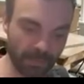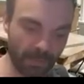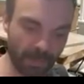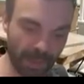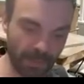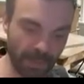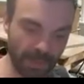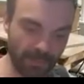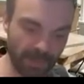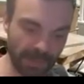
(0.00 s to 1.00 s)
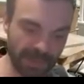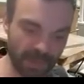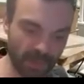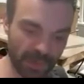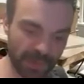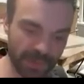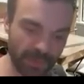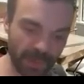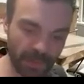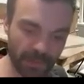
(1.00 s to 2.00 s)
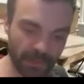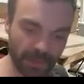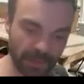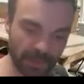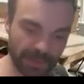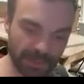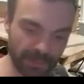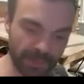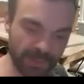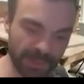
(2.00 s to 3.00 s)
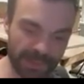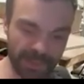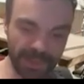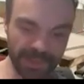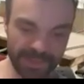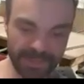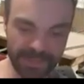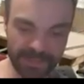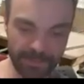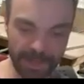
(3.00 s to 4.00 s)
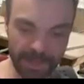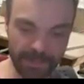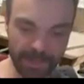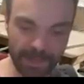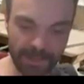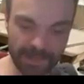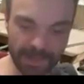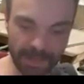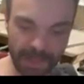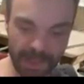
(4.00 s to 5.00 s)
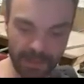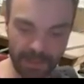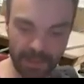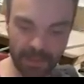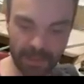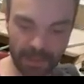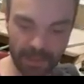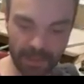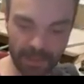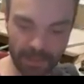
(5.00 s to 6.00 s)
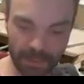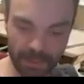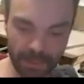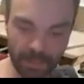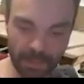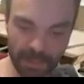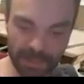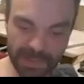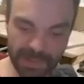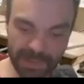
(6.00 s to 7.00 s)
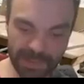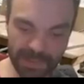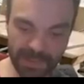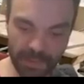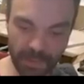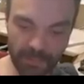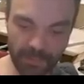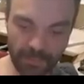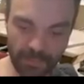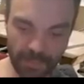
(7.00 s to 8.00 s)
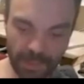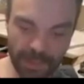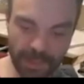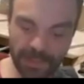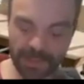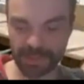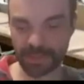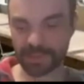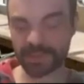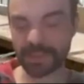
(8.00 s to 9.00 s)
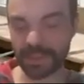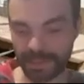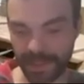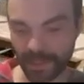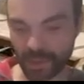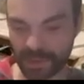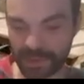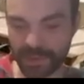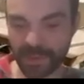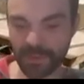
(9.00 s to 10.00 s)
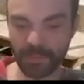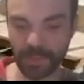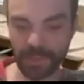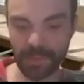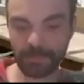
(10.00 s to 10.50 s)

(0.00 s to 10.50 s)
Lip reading: then you have these actions in the middle. So in this case, this plan that you see here consists of 6 actions that have been